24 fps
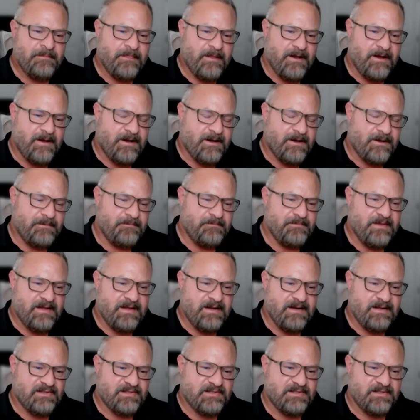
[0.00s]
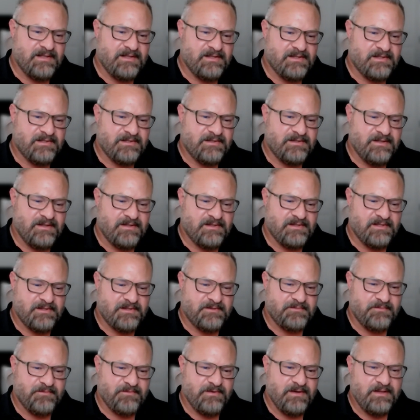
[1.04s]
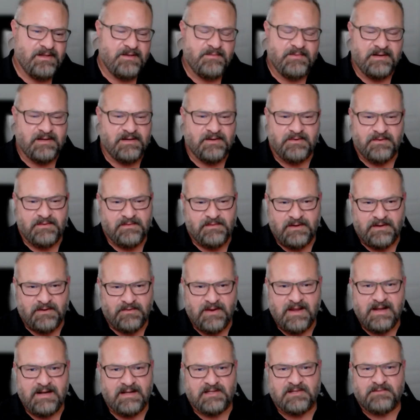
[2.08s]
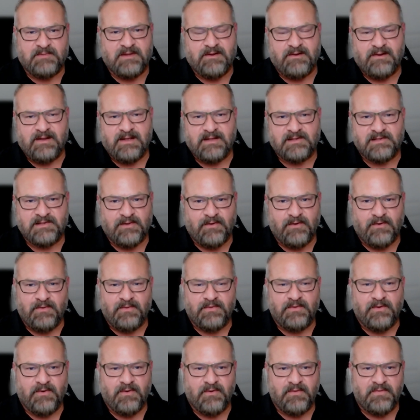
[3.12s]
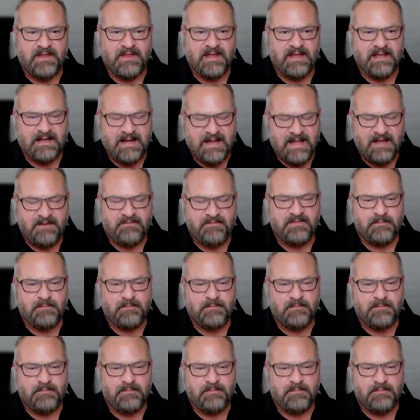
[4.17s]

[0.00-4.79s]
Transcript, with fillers: um, and it's it's it's just really been a great experience. The whole the whole thing, and I have